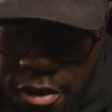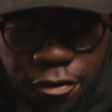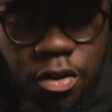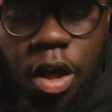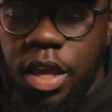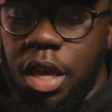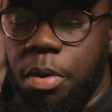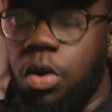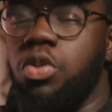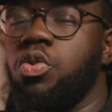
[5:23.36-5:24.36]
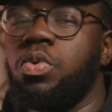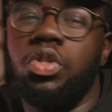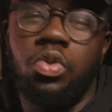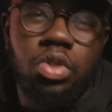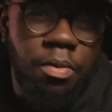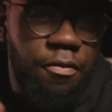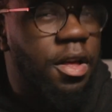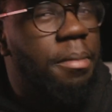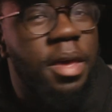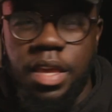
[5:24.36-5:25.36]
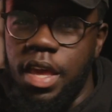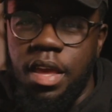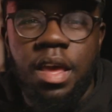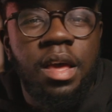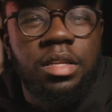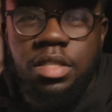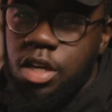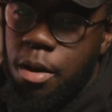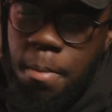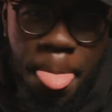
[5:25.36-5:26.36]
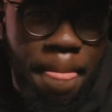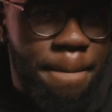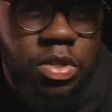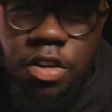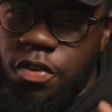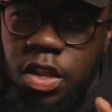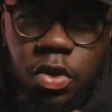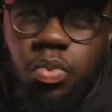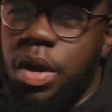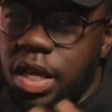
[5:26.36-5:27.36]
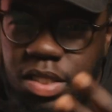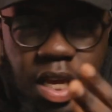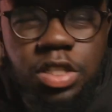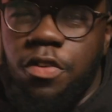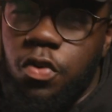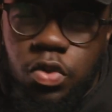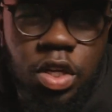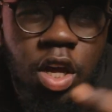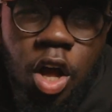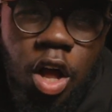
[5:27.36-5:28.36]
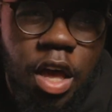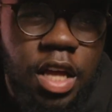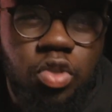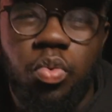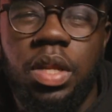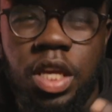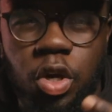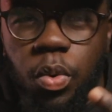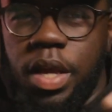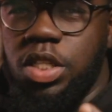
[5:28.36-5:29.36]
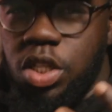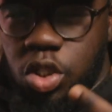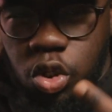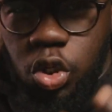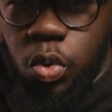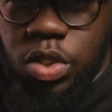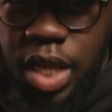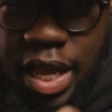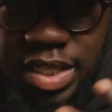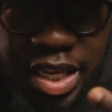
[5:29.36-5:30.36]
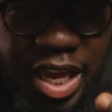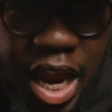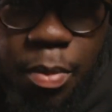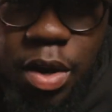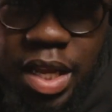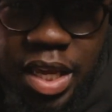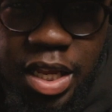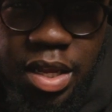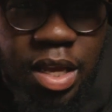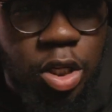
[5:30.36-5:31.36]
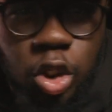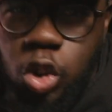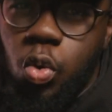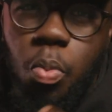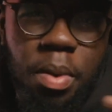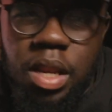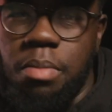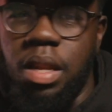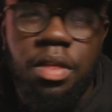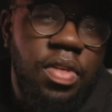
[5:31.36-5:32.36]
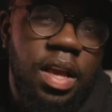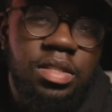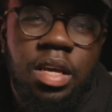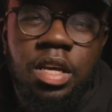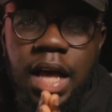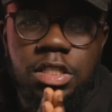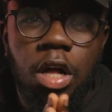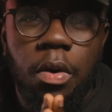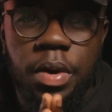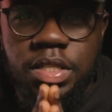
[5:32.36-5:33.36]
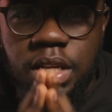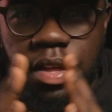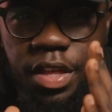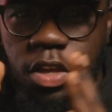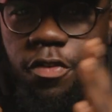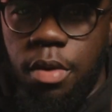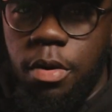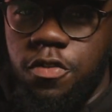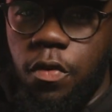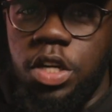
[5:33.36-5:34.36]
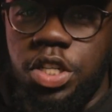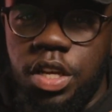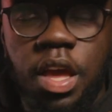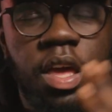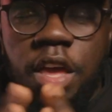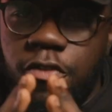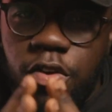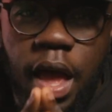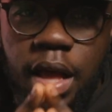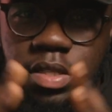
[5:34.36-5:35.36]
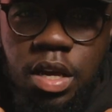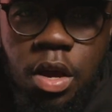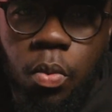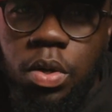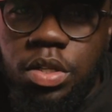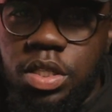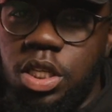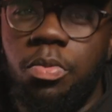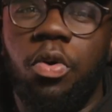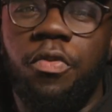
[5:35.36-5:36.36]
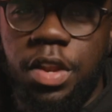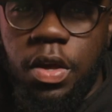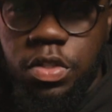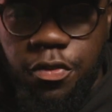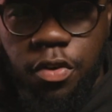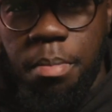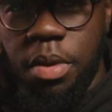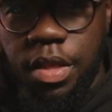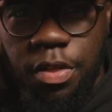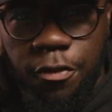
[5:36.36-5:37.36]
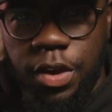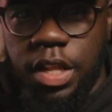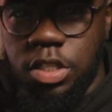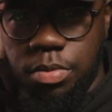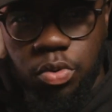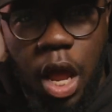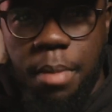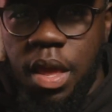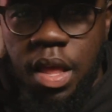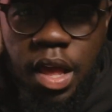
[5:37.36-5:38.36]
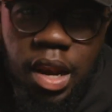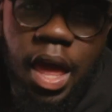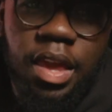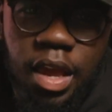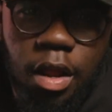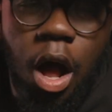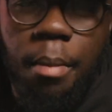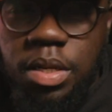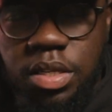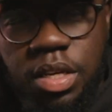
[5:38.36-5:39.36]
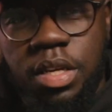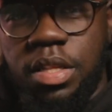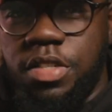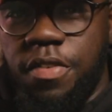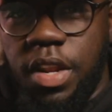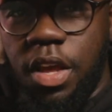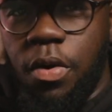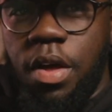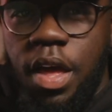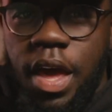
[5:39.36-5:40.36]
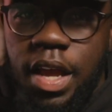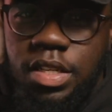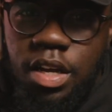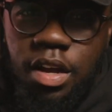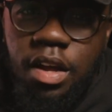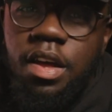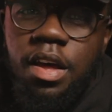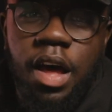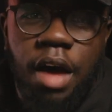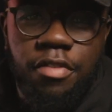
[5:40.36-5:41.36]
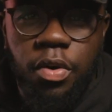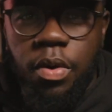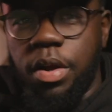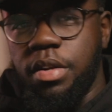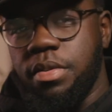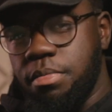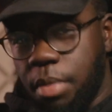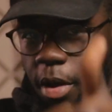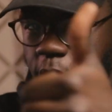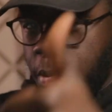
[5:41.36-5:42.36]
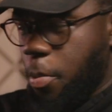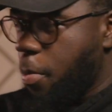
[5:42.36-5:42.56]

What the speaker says: vlogging but also wants to do some filmmaking, some music videos, weddings, interviews. It's really great to use as a camera that can do many things. As always, thank you very much for watching. If you guys want to see more videos from me, don't forget to subscribe, like, and comment this video, and have a great one. Bye-bye.